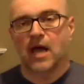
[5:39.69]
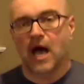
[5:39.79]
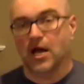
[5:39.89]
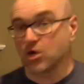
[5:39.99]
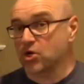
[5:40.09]

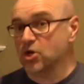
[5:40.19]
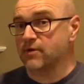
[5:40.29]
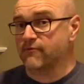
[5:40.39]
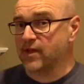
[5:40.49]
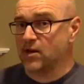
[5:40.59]
A
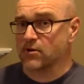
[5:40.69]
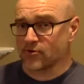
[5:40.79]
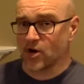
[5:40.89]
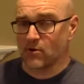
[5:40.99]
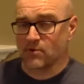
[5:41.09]
good video to
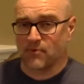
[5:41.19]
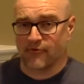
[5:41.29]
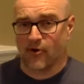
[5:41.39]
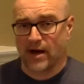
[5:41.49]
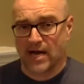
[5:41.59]
start with
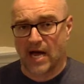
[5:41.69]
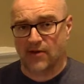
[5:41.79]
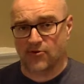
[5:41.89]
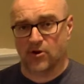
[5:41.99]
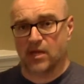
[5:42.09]
before I kind
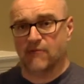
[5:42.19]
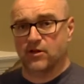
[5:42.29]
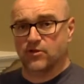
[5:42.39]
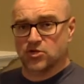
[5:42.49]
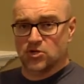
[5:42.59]
of start giving
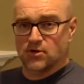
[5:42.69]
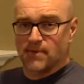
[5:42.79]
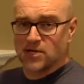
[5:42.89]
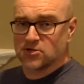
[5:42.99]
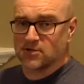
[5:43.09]
you the
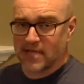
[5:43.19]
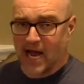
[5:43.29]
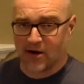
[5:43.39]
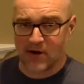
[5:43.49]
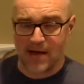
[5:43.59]
two-dimensional
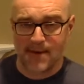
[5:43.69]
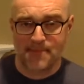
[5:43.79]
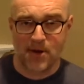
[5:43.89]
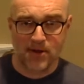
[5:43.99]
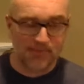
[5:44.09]
diagram up
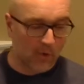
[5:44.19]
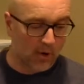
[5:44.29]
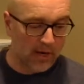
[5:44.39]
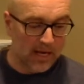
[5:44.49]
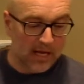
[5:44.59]
on the
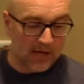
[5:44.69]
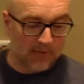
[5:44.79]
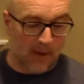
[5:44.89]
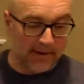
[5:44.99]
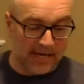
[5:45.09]
board. It's
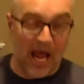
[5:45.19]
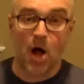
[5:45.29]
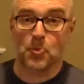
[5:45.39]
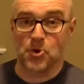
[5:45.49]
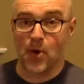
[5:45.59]
probably going to
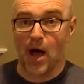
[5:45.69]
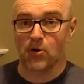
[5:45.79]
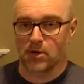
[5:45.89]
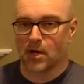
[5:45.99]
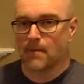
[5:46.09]
help you out